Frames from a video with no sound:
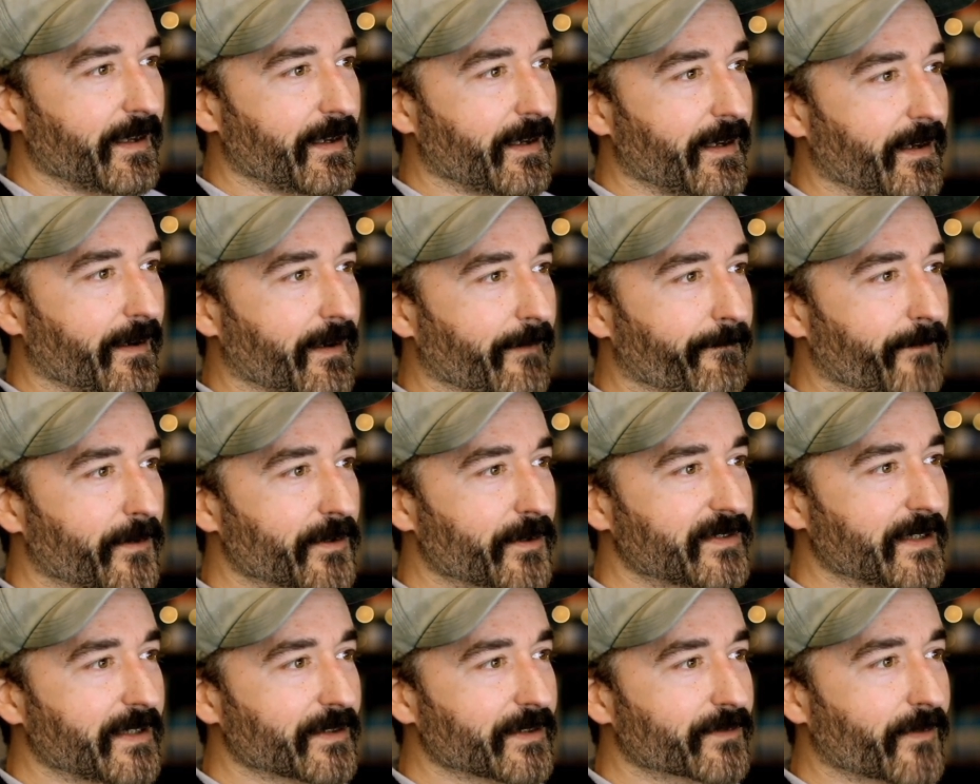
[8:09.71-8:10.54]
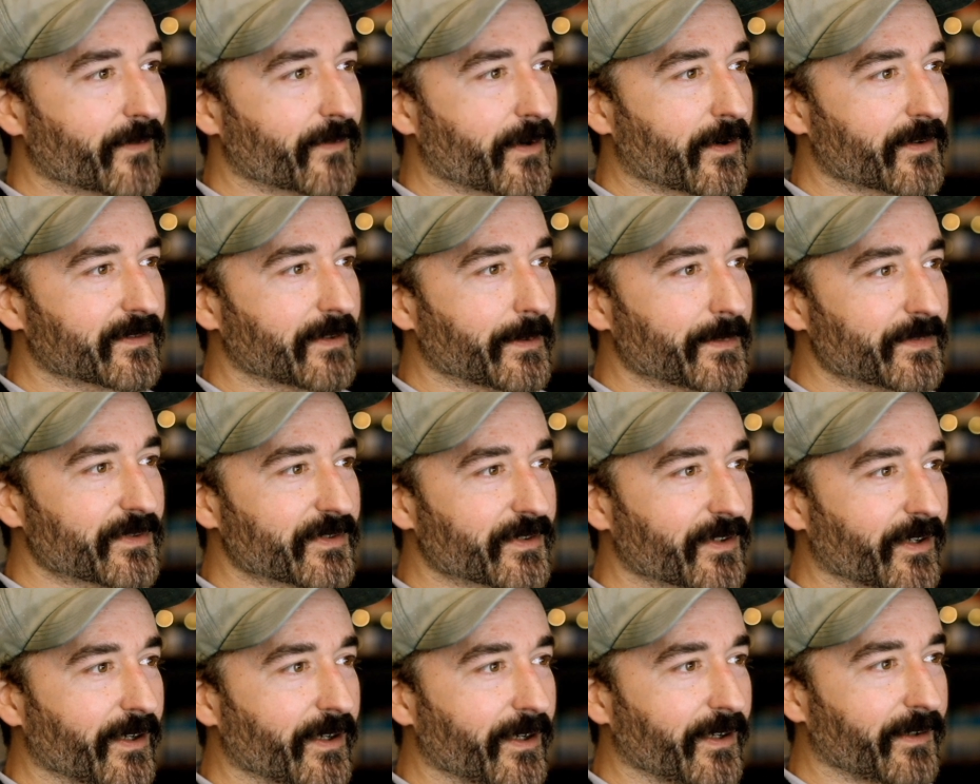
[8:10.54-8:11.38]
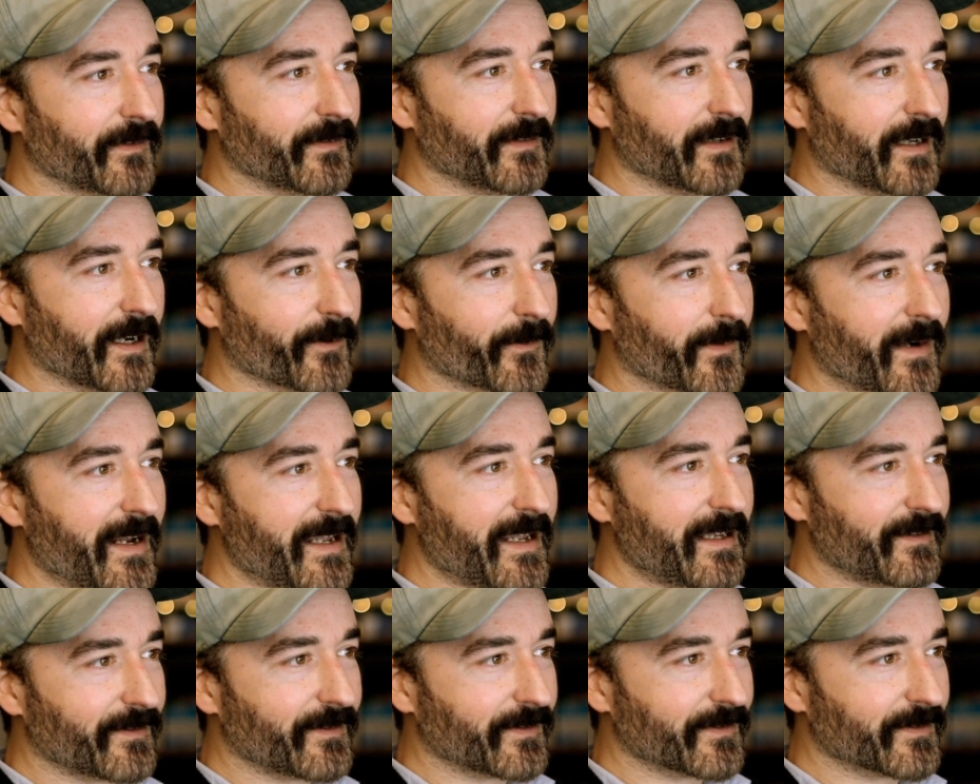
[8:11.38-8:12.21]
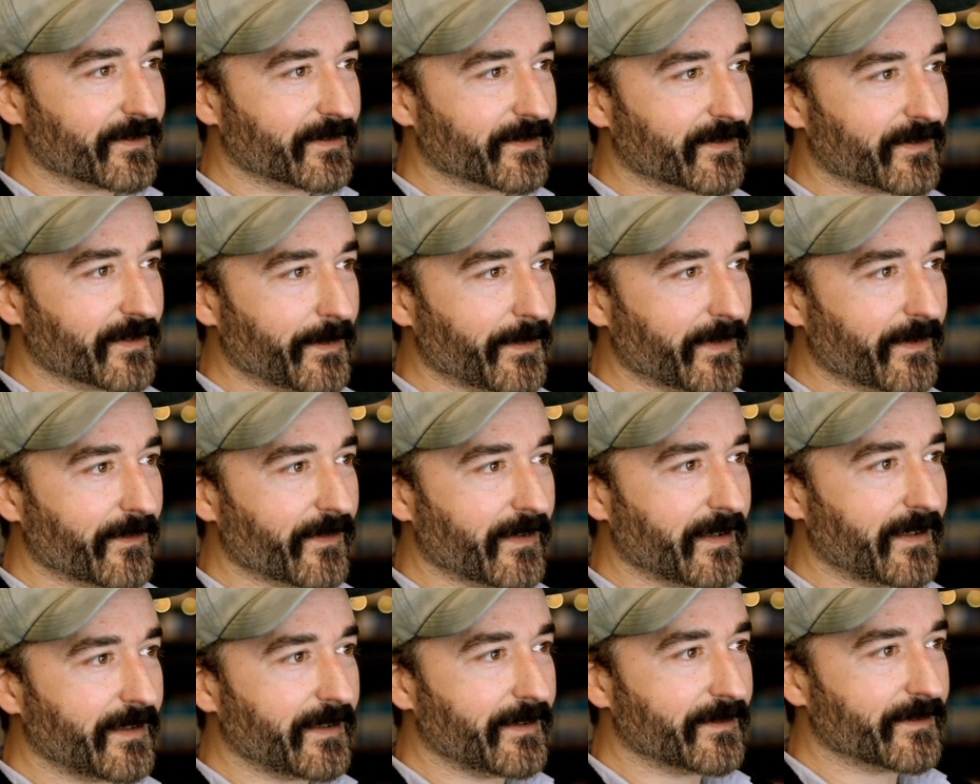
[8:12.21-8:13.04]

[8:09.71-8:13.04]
First things first, I'm just going to erase some of these